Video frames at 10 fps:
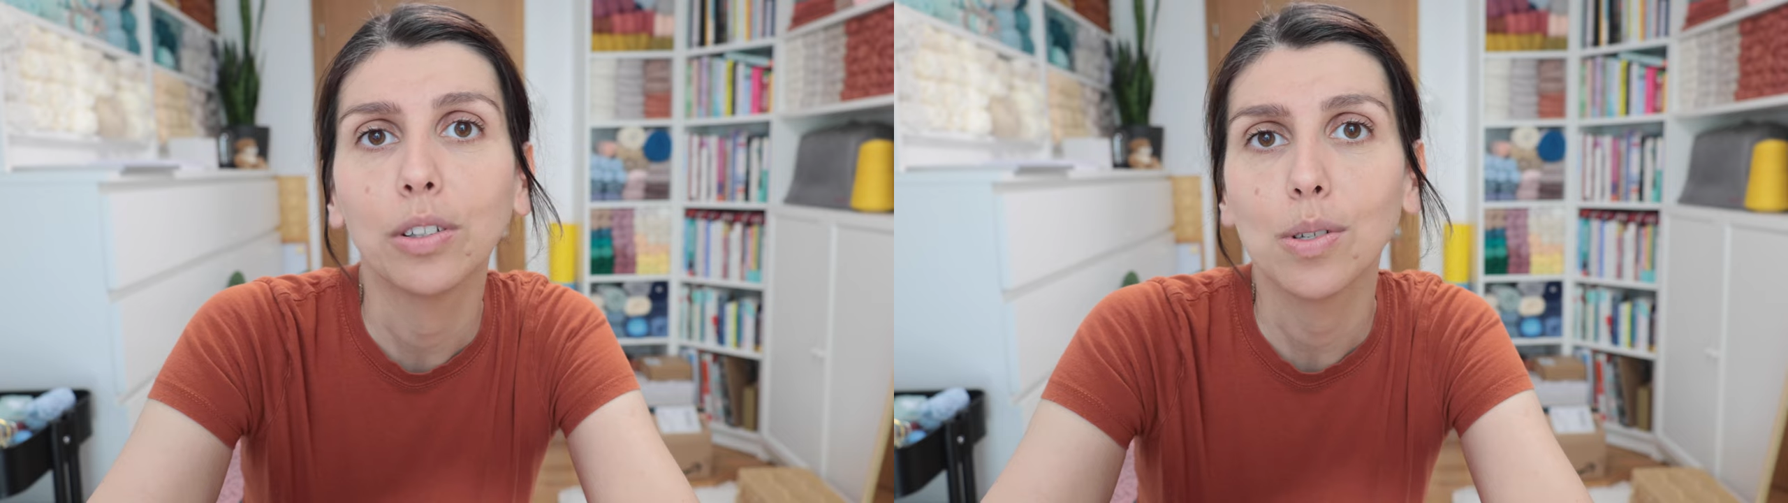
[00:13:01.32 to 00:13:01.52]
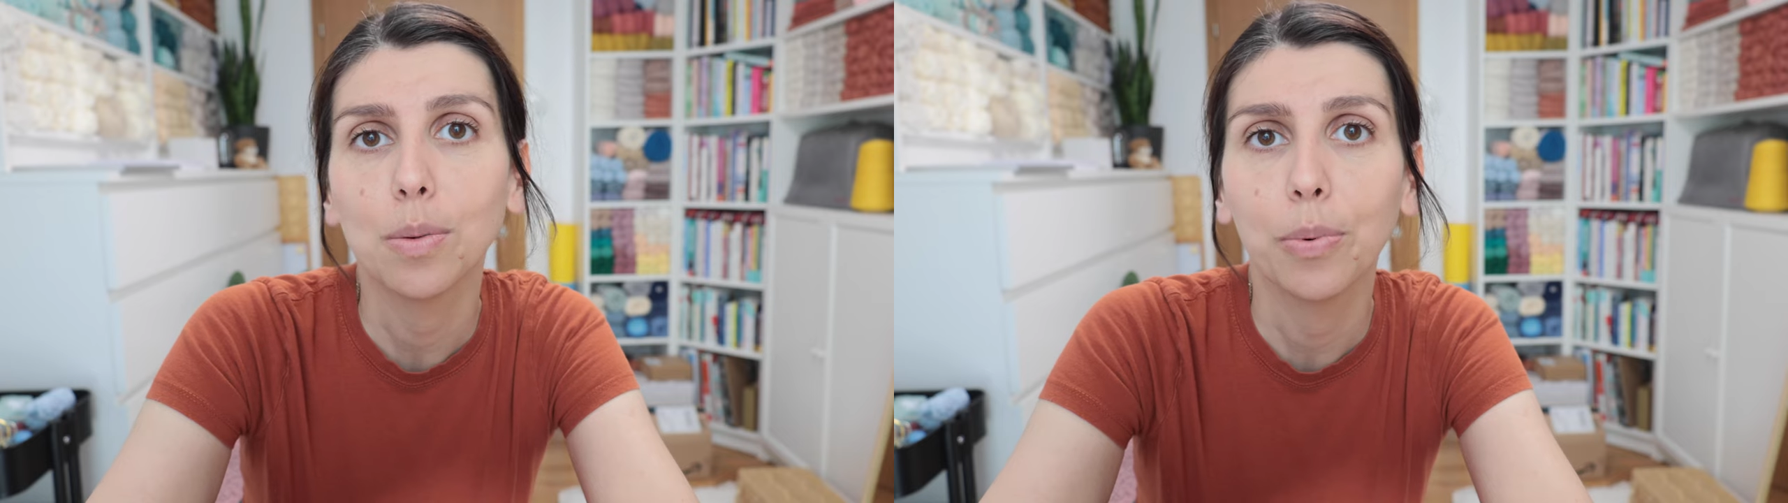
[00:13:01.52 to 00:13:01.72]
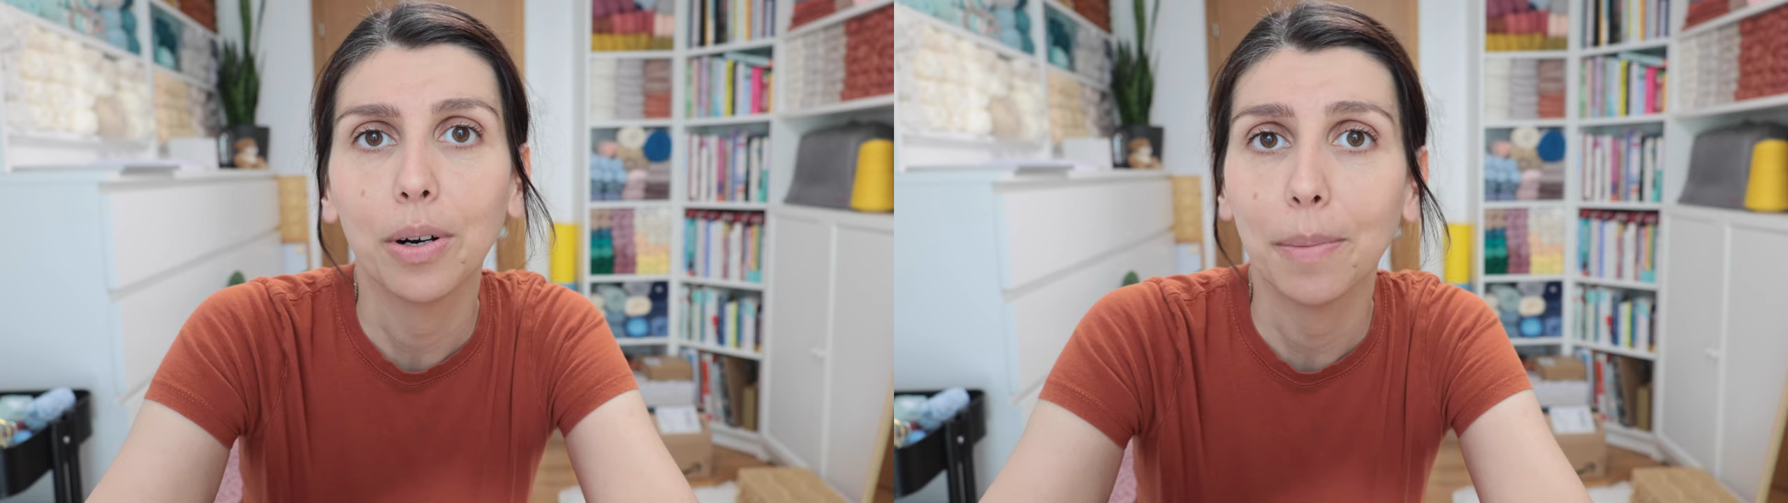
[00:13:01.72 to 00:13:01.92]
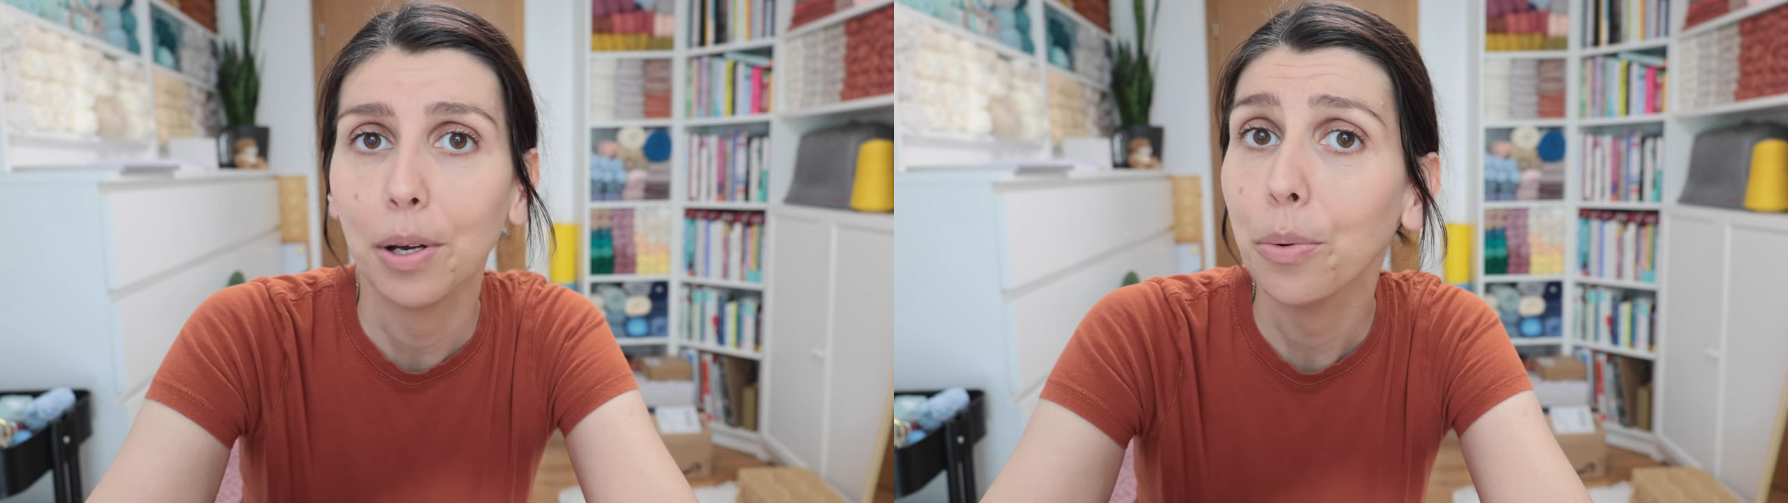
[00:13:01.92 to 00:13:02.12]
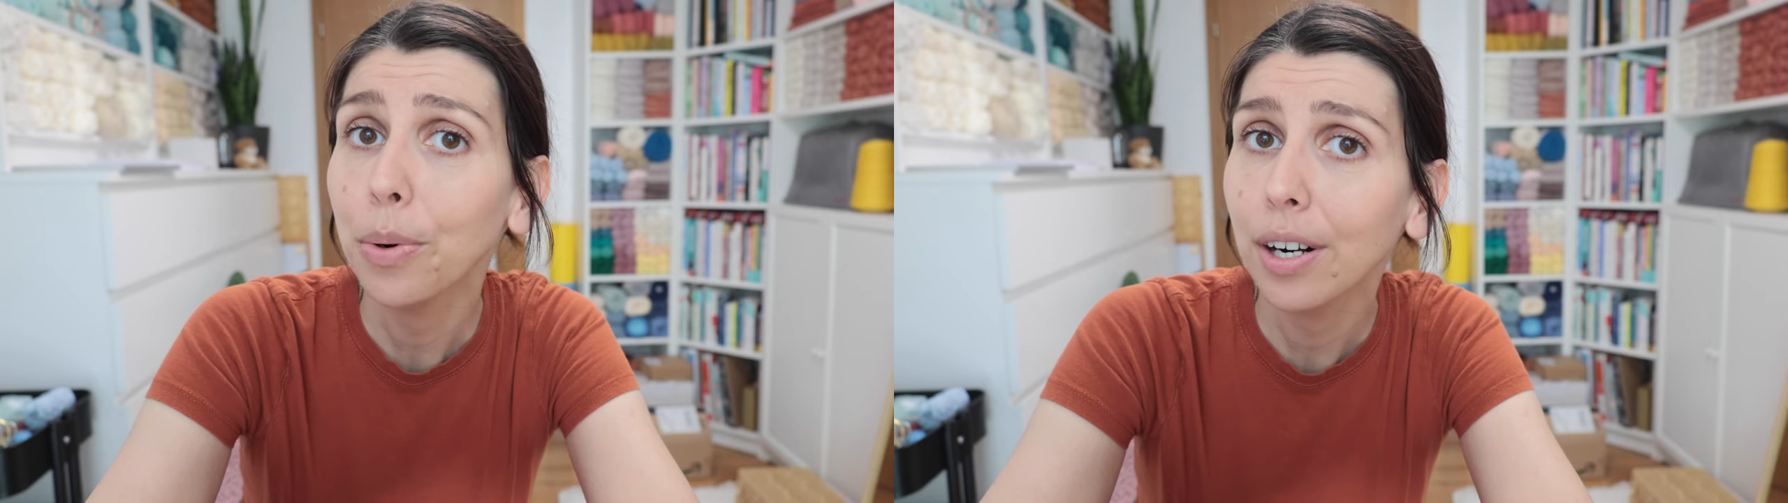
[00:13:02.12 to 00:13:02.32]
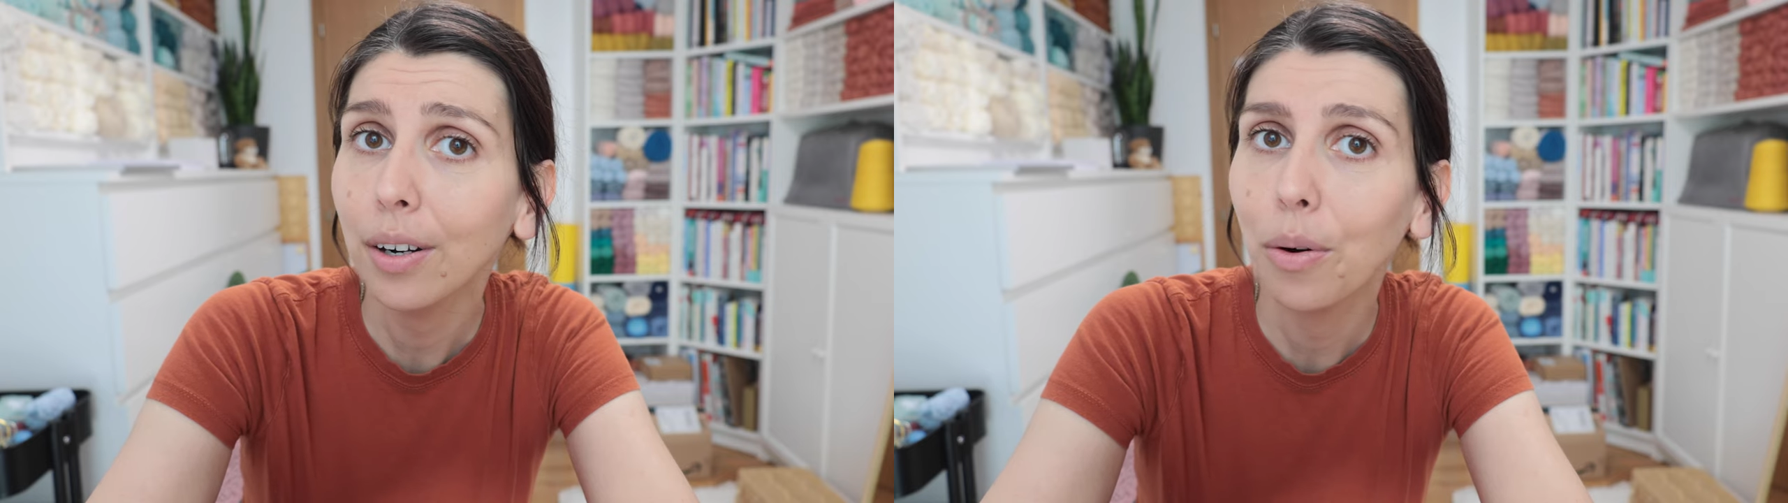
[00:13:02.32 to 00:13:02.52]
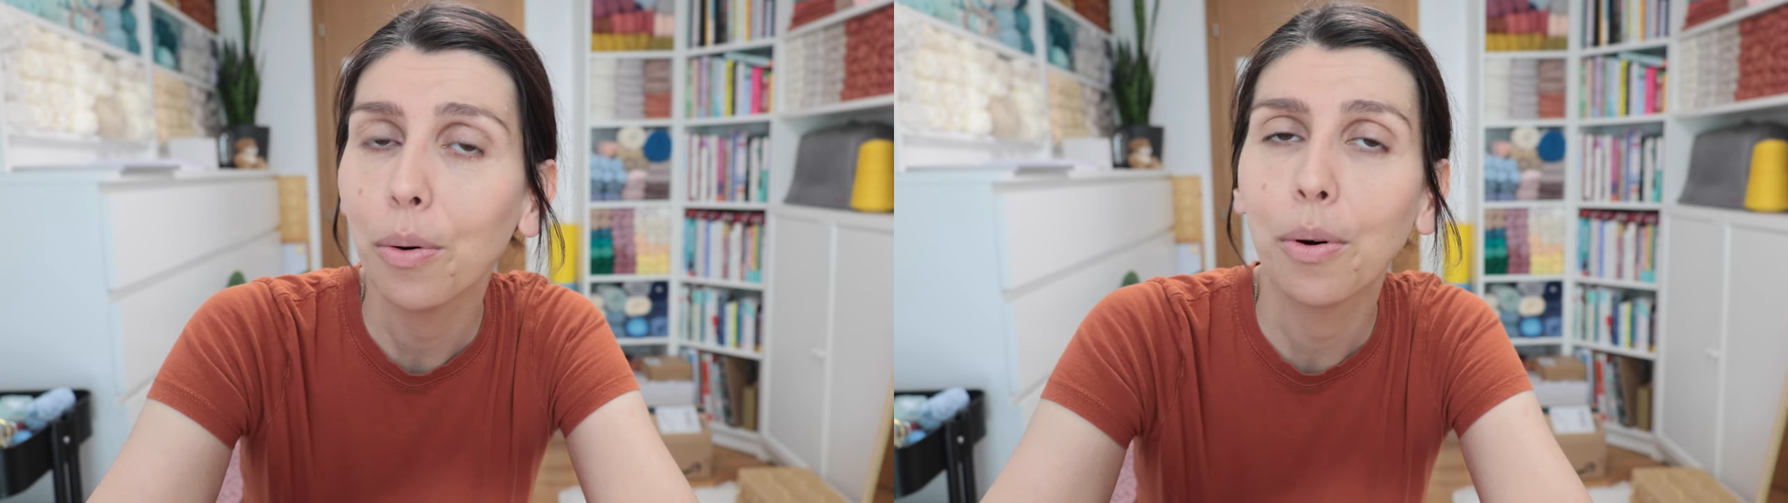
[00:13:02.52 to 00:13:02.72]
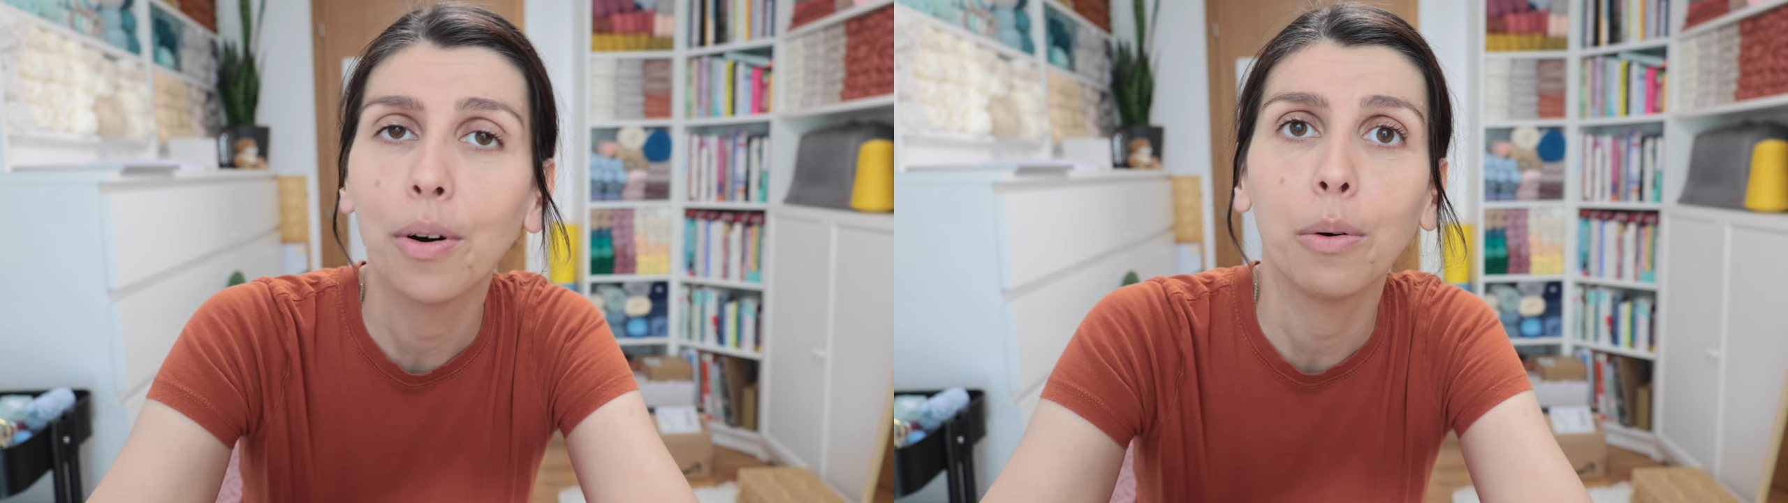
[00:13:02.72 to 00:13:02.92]
want to support my work
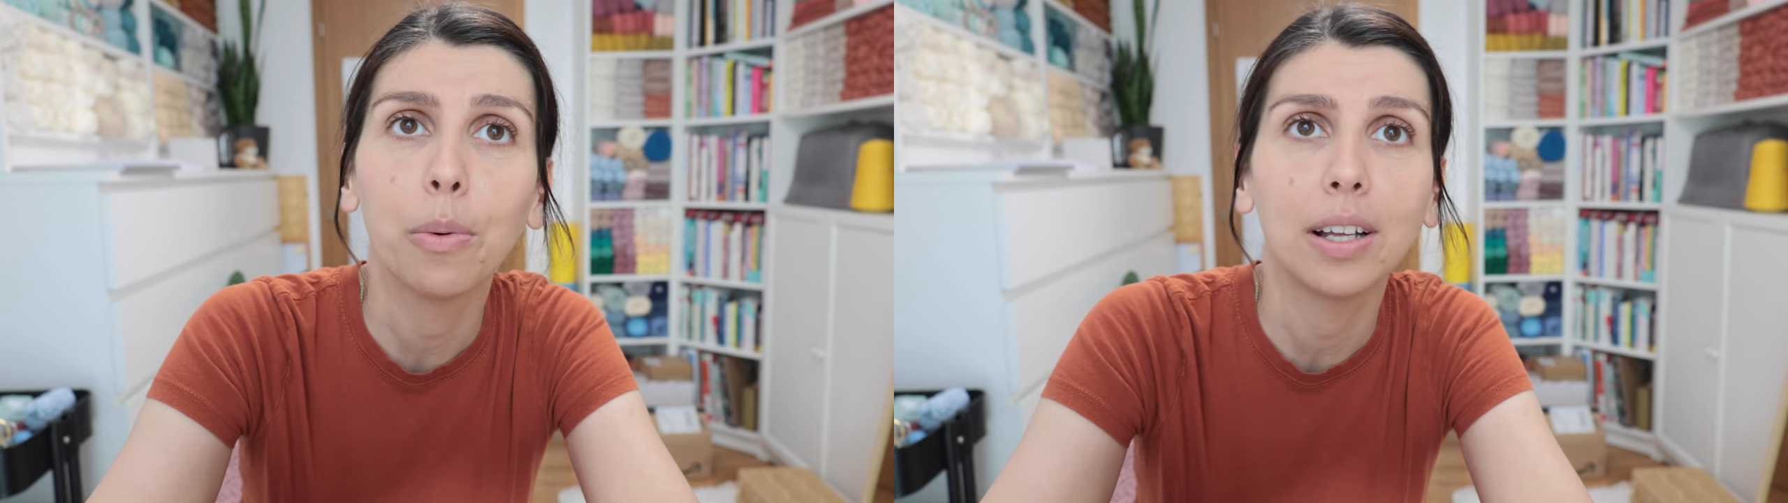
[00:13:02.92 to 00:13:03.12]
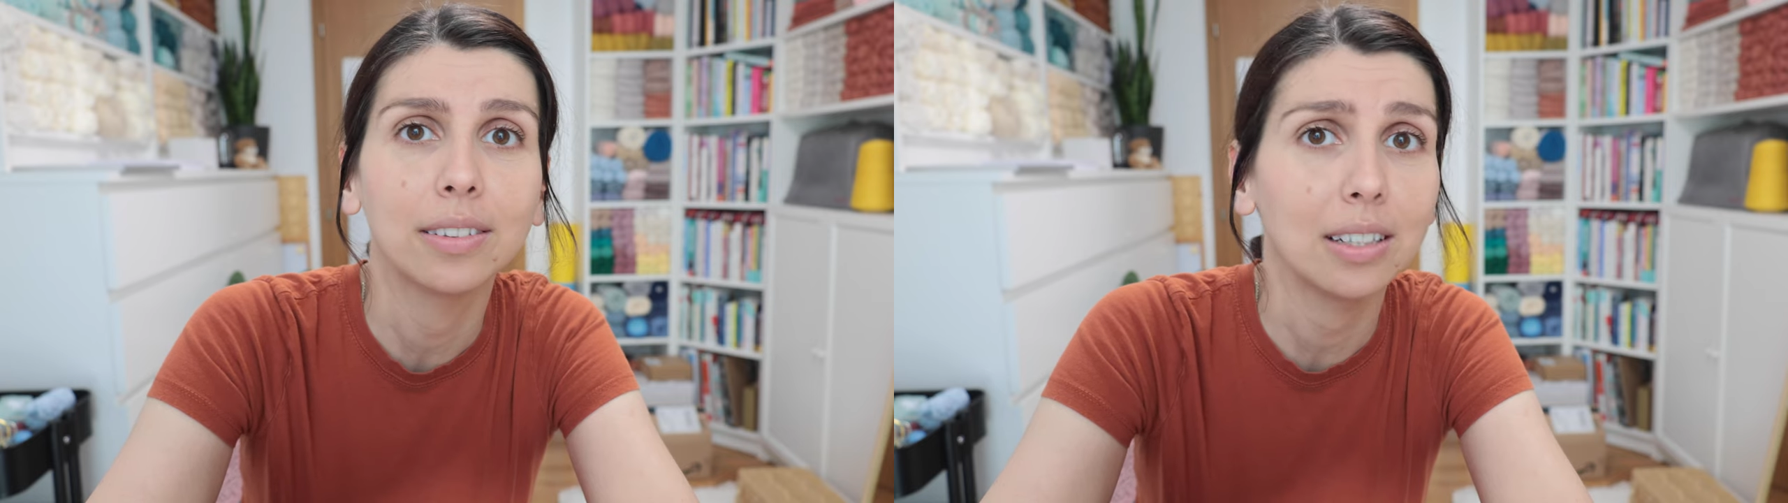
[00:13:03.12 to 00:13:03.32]
or want